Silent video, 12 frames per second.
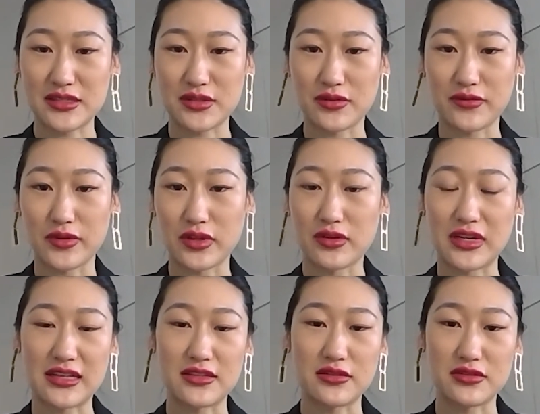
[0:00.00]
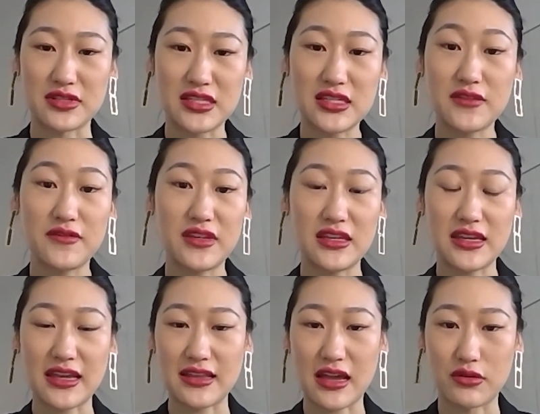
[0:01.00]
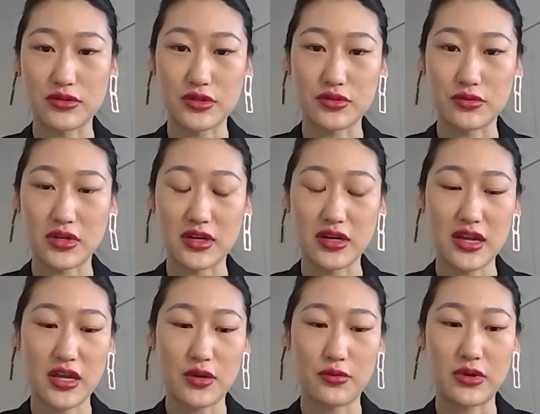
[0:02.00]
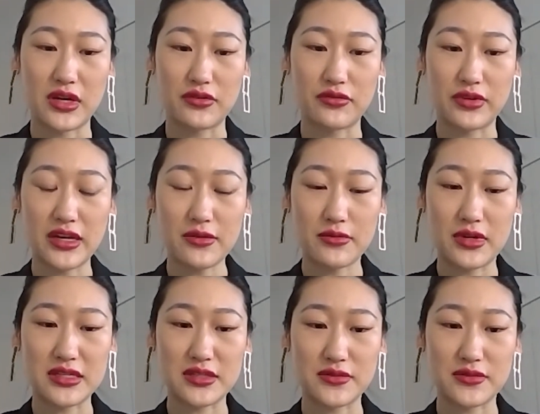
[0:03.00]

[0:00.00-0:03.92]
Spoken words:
So if we look at TV and outdoor, where it really was